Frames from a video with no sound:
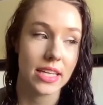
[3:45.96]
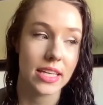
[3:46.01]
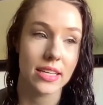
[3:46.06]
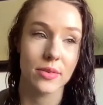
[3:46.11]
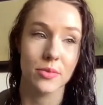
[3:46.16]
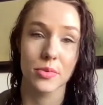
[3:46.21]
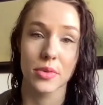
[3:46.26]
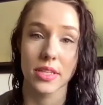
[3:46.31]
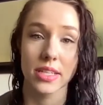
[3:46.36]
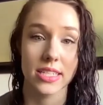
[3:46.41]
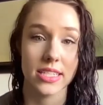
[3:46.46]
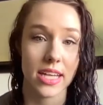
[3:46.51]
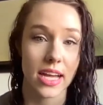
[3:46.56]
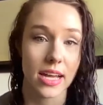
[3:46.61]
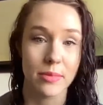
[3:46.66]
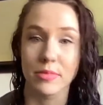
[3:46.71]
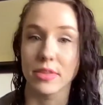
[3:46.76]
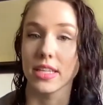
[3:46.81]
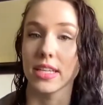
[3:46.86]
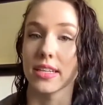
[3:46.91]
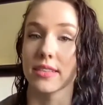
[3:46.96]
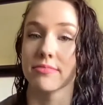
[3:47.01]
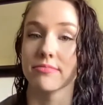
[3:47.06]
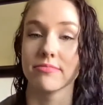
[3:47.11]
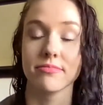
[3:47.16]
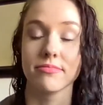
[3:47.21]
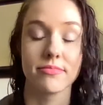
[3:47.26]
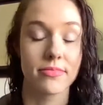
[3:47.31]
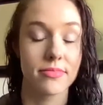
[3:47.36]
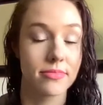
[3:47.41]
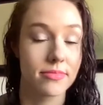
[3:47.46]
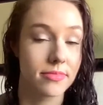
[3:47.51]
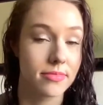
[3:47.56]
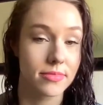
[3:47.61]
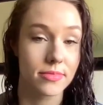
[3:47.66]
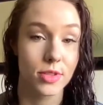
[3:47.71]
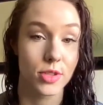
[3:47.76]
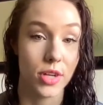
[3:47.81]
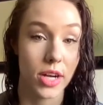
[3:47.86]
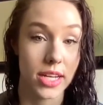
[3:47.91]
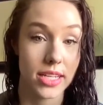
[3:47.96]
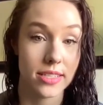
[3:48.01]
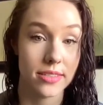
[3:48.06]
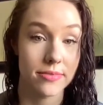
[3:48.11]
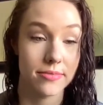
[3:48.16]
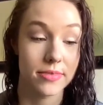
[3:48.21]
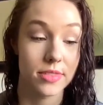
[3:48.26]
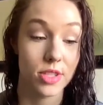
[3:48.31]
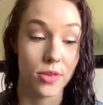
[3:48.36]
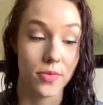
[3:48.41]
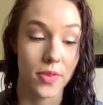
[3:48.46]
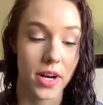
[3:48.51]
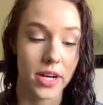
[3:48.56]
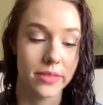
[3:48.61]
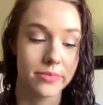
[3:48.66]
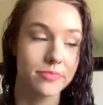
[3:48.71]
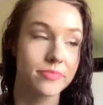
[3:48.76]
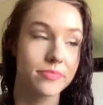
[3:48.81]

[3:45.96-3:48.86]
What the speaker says: Really timely. Great so far.